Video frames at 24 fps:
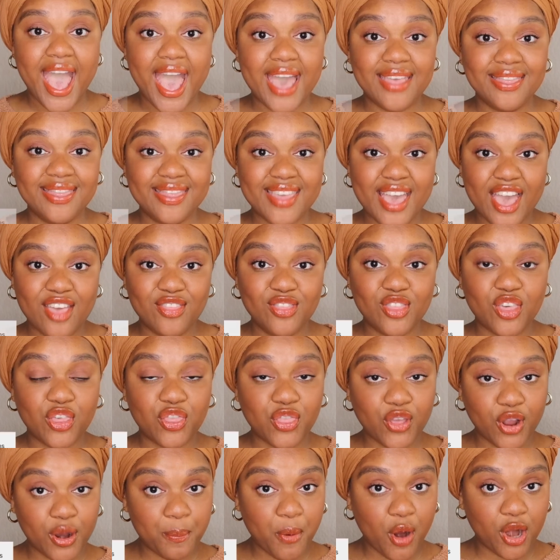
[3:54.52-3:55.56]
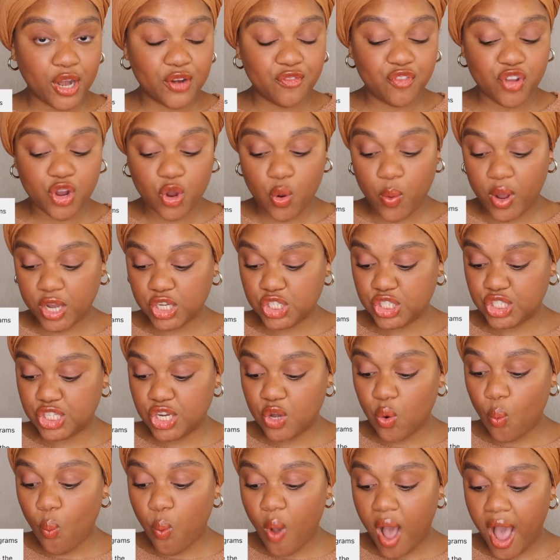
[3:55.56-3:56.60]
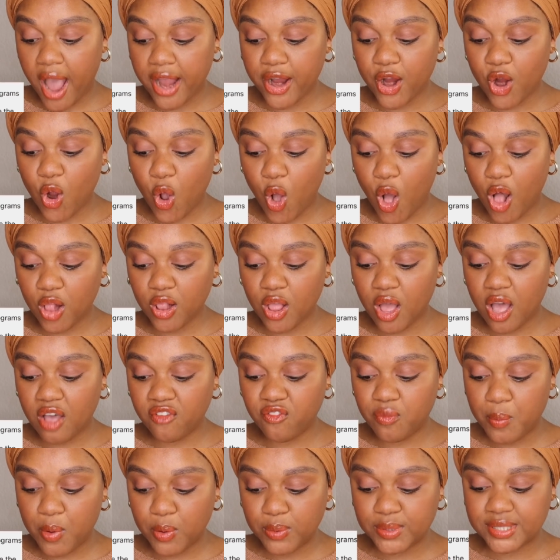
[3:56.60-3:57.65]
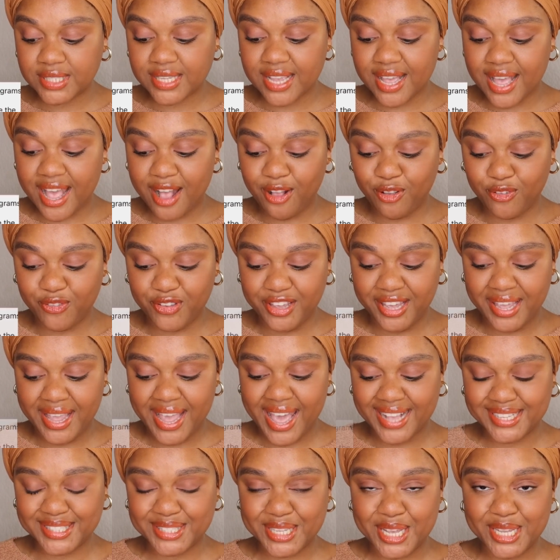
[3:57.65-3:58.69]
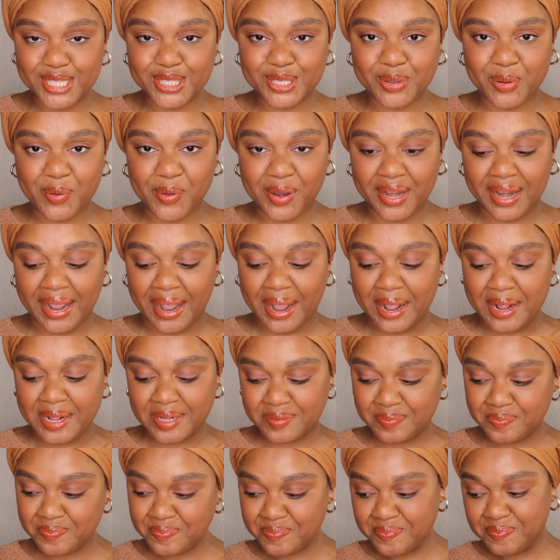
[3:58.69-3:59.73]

And then the third part of your question, why are all of most LV SAs quitting?